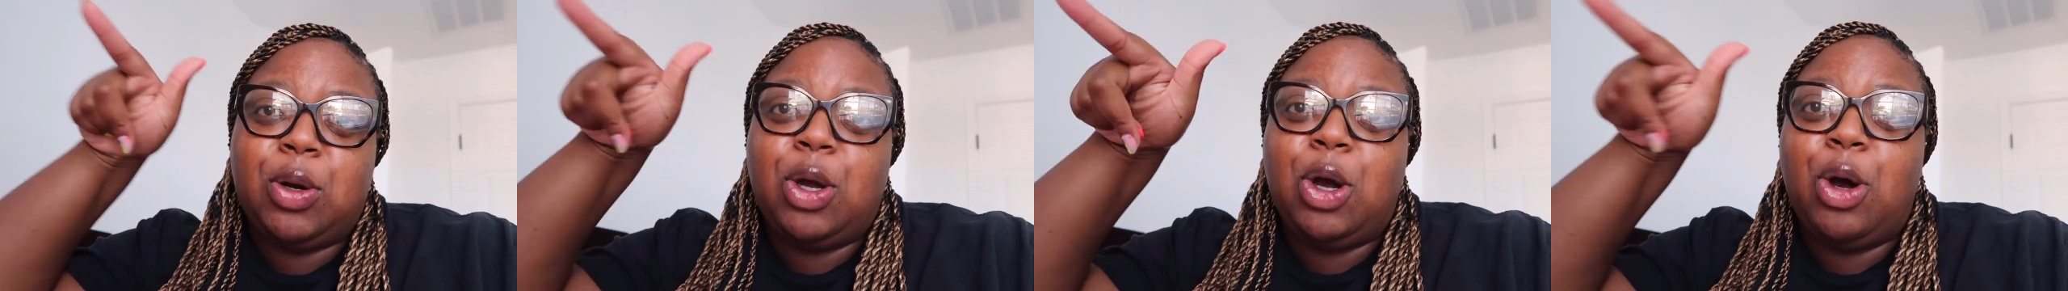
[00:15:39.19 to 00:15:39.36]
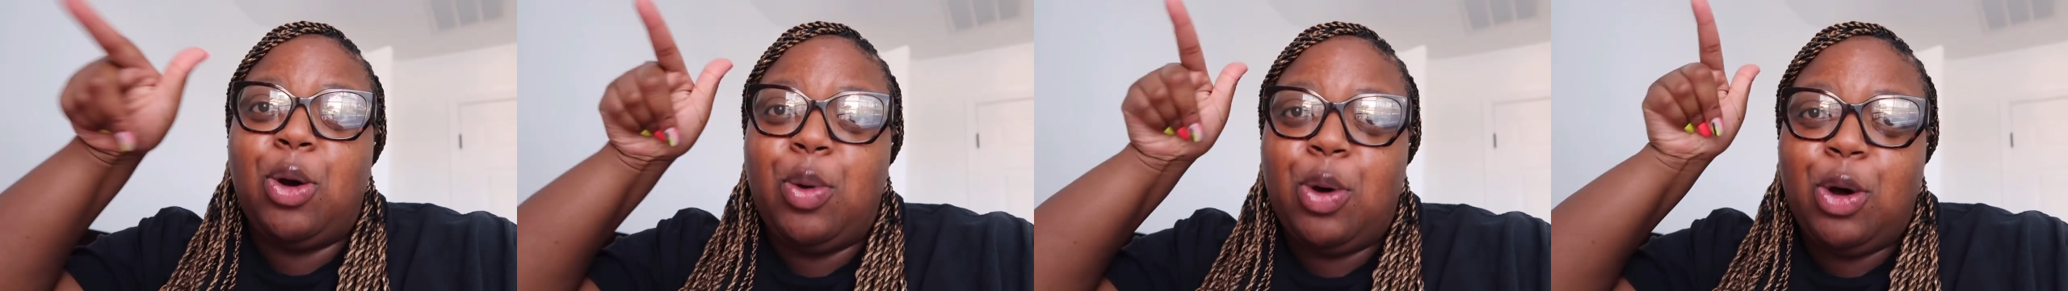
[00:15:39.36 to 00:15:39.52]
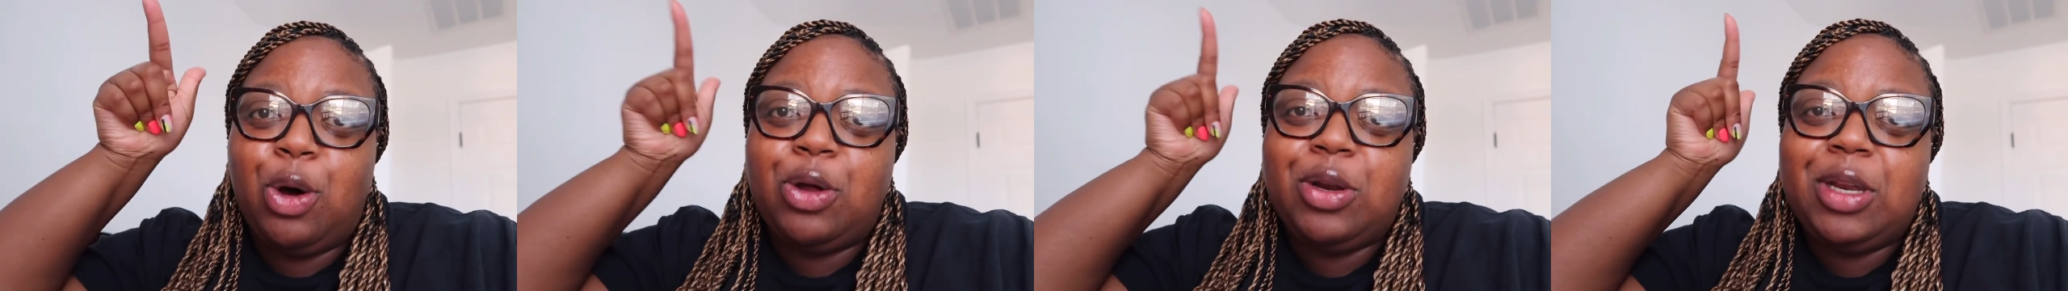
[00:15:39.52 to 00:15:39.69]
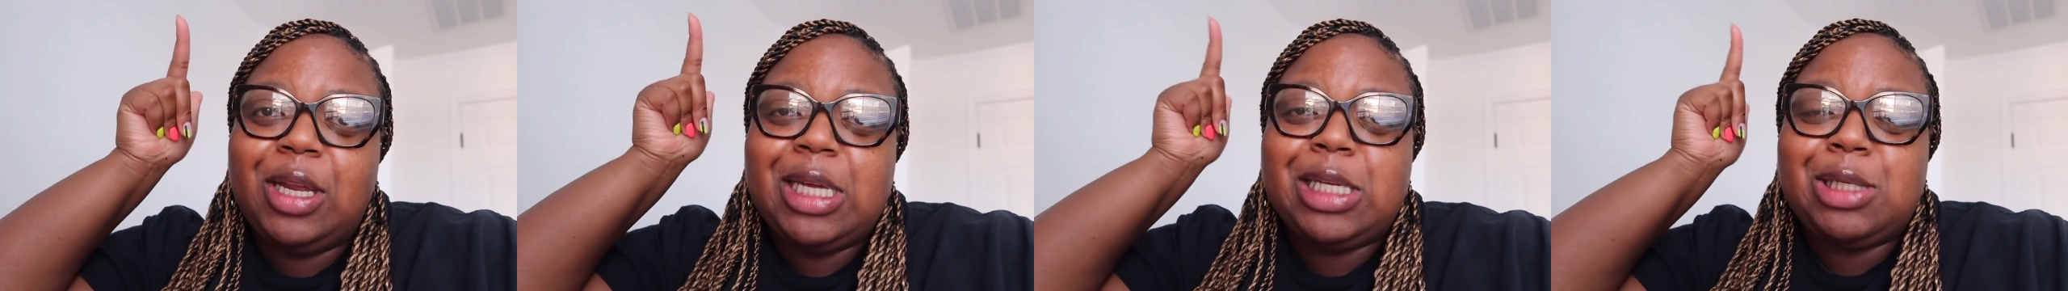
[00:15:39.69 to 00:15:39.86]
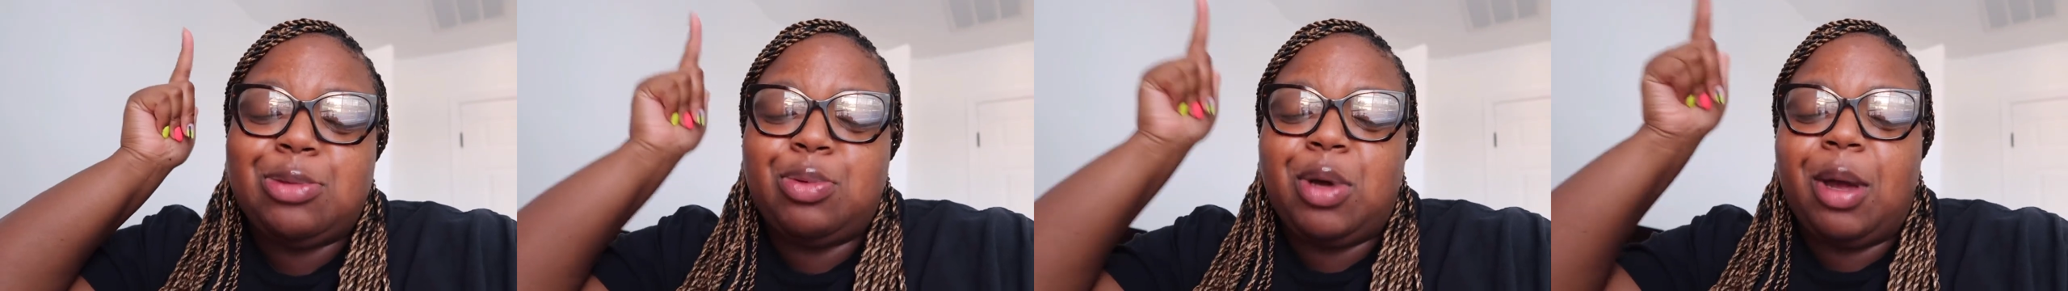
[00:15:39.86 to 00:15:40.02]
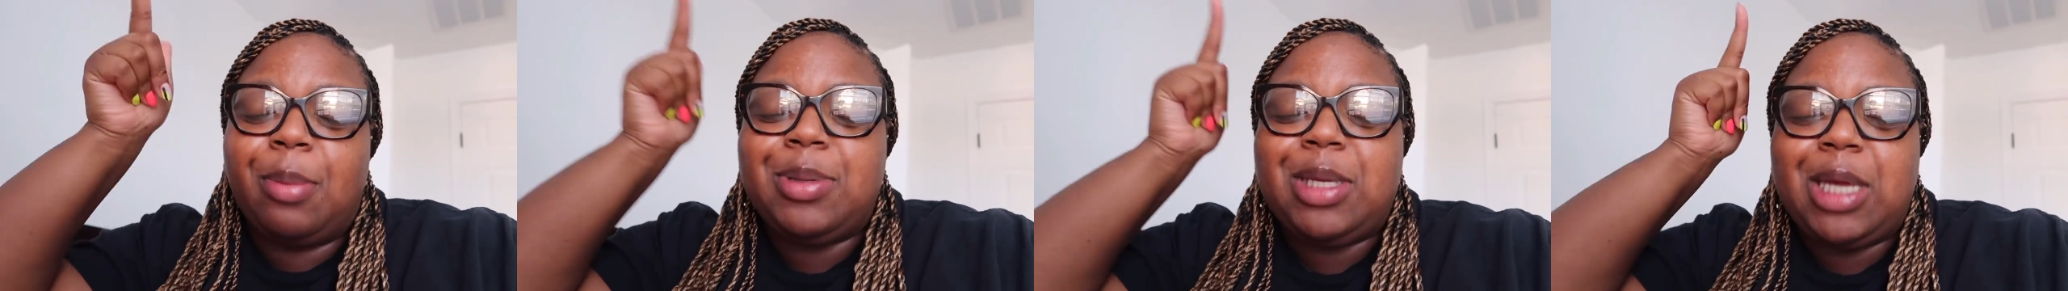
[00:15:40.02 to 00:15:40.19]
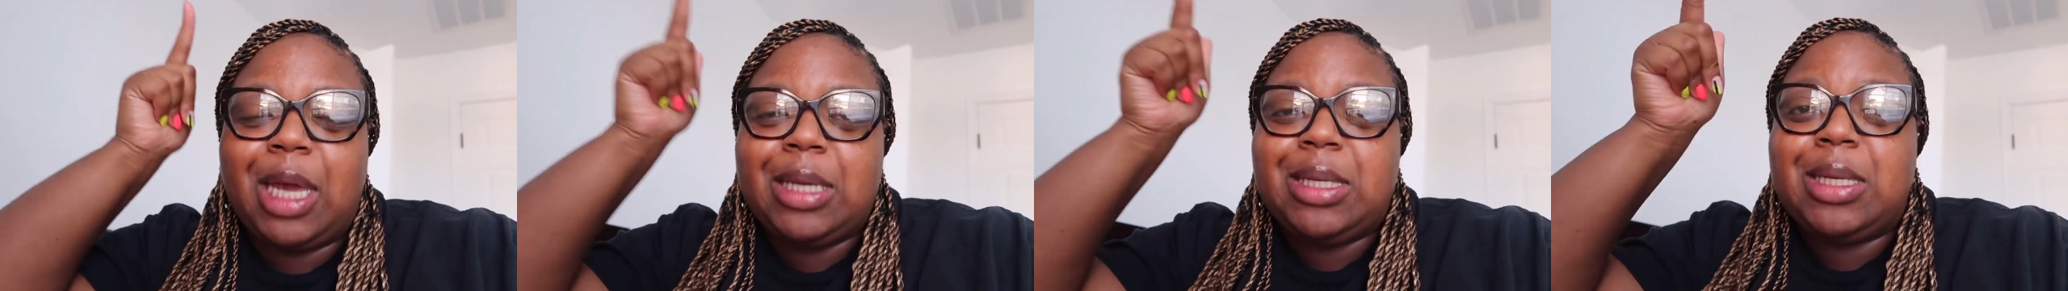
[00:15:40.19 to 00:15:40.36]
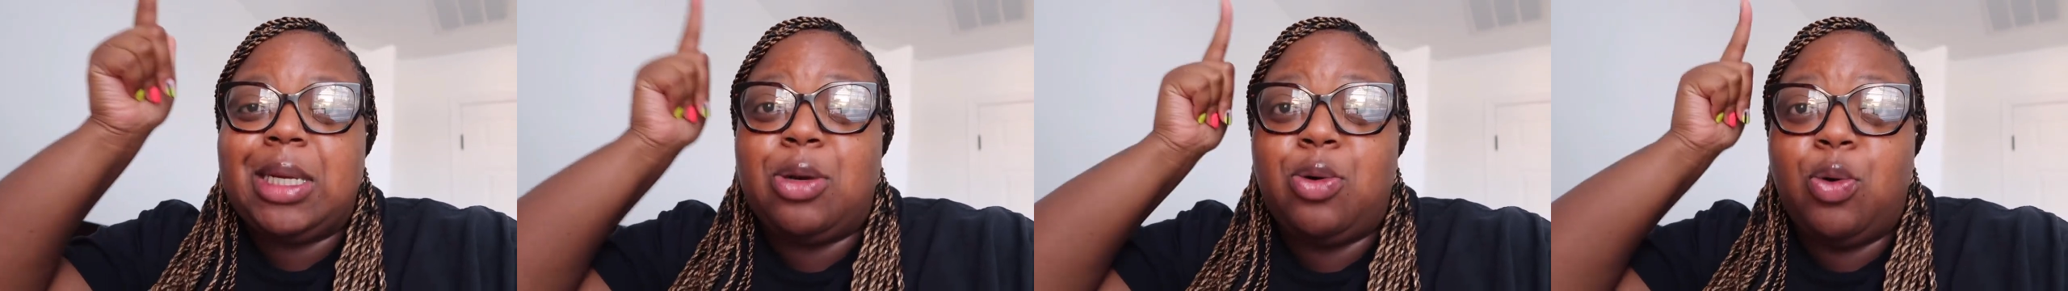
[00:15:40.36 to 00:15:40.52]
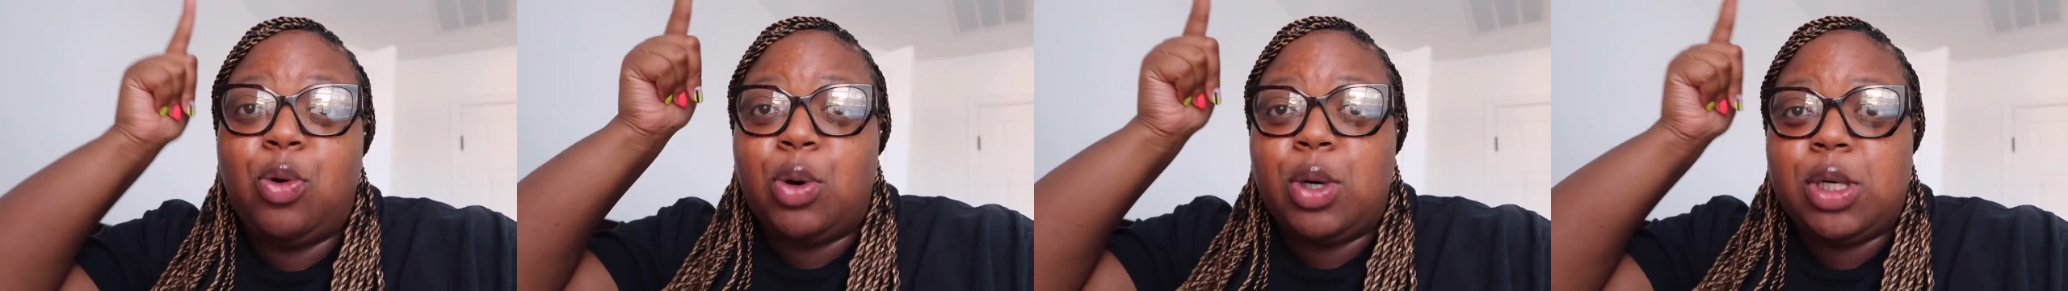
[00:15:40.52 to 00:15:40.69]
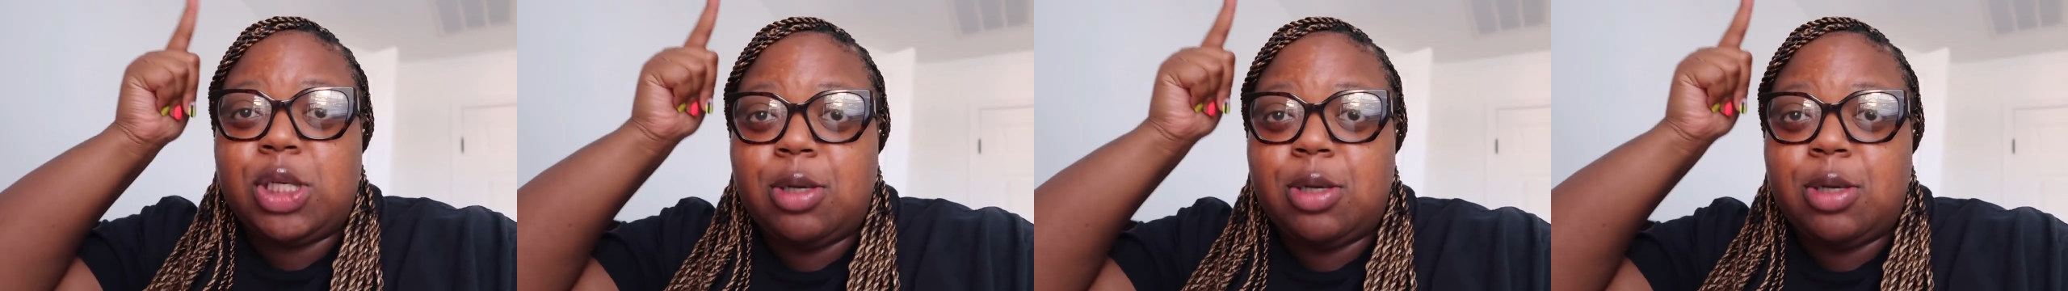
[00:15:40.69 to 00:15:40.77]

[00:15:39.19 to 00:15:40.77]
go on these websites and order